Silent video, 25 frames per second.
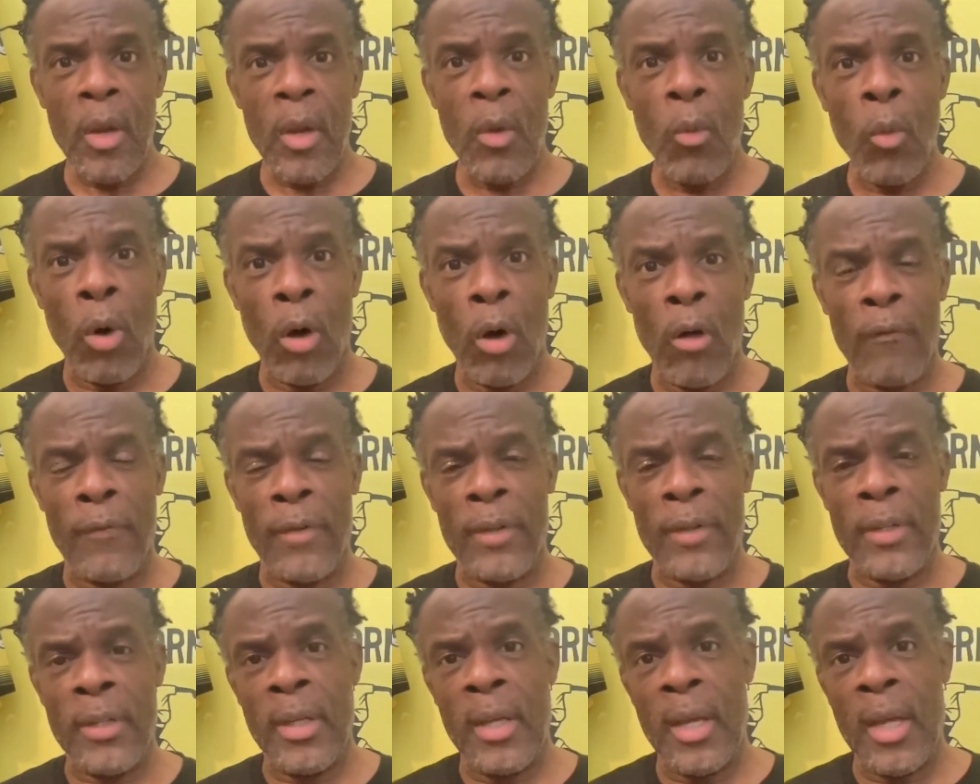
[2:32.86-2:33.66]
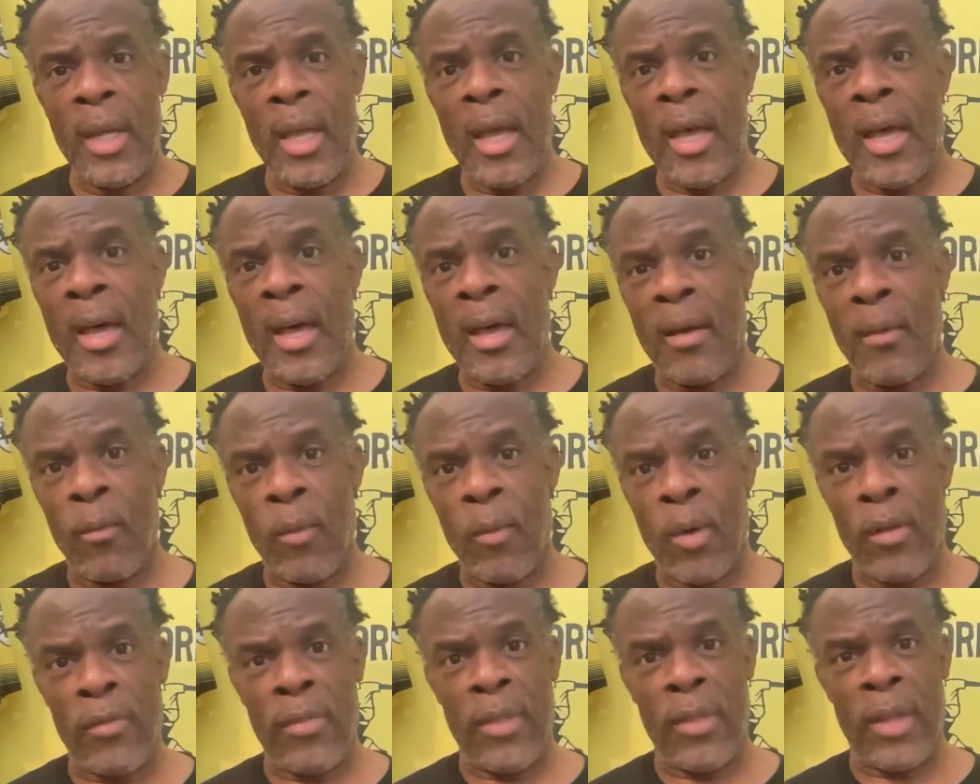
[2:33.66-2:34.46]
Watford
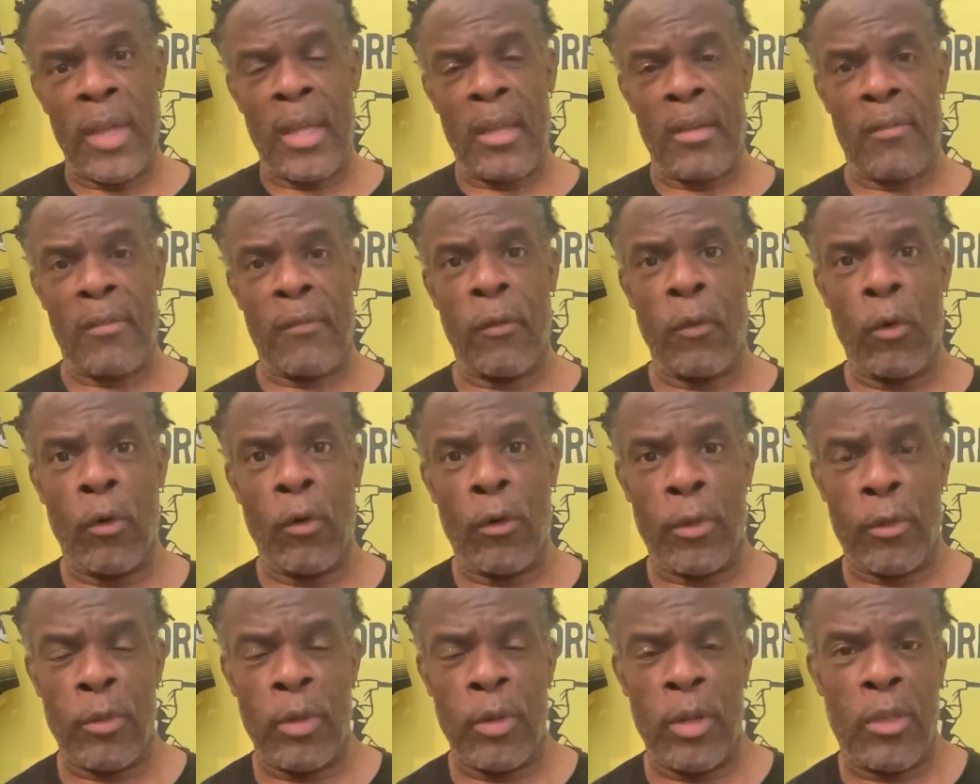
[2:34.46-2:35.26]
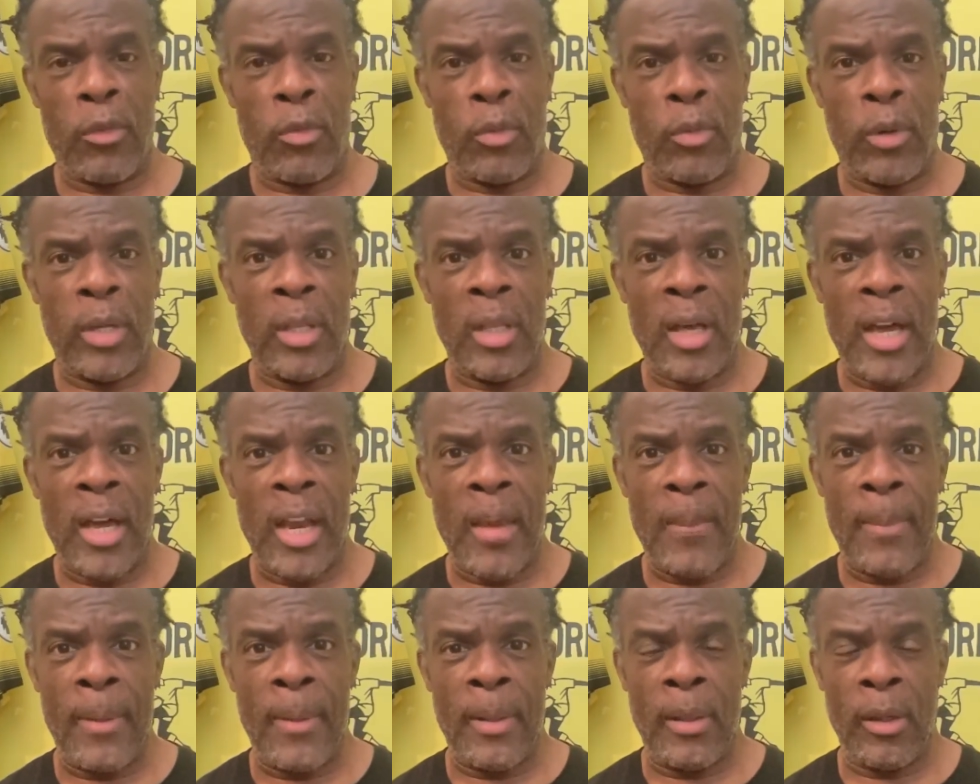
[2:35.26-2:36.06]
with a 4-3-3
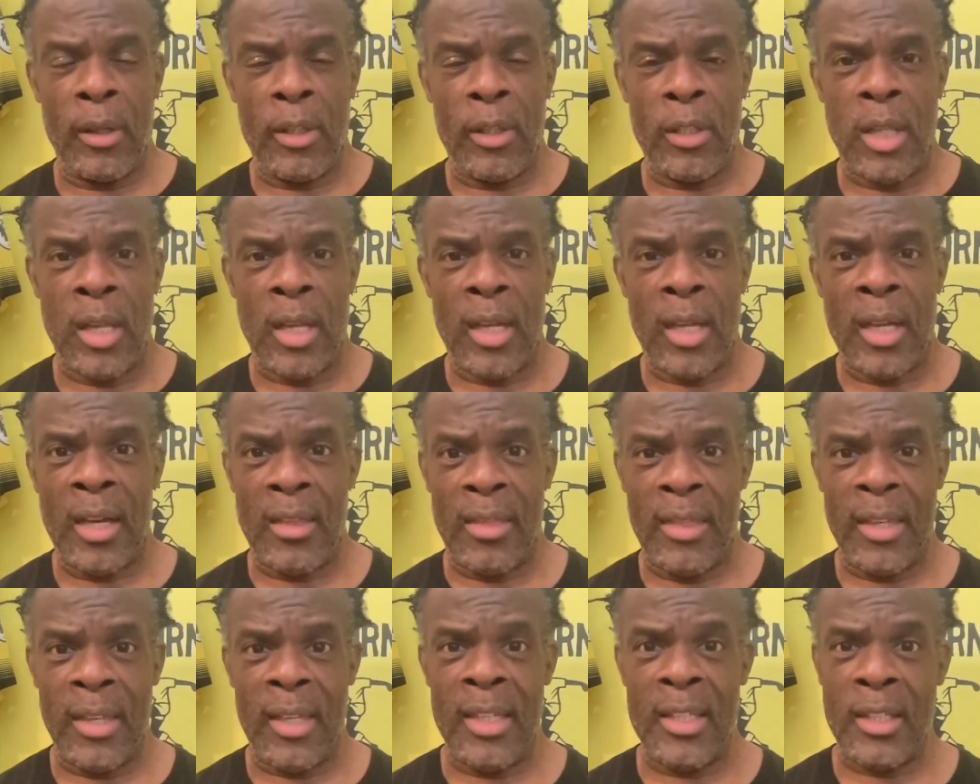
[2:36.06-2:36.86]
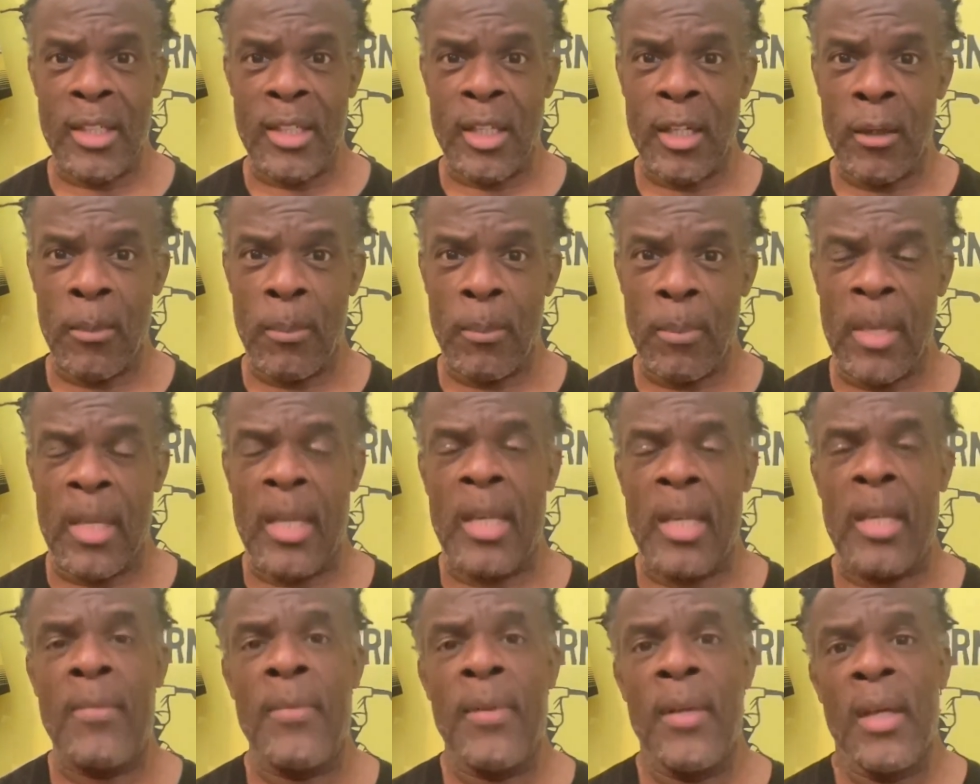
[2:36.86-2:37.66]
lineup, it looks like I think it's going to
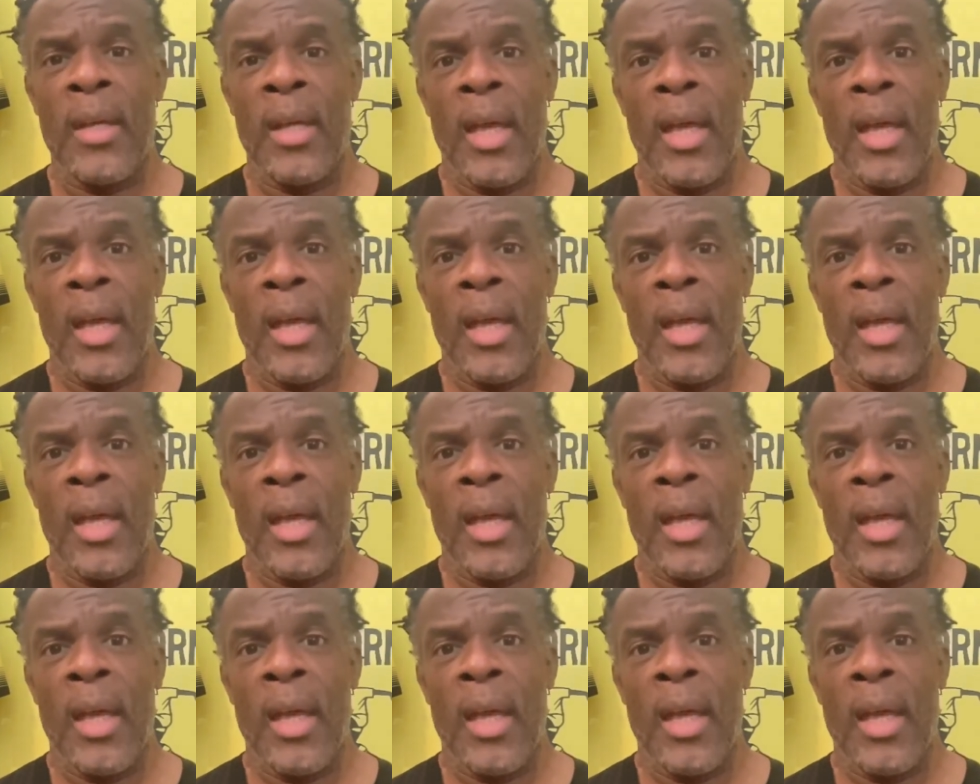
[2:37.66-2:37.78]
be.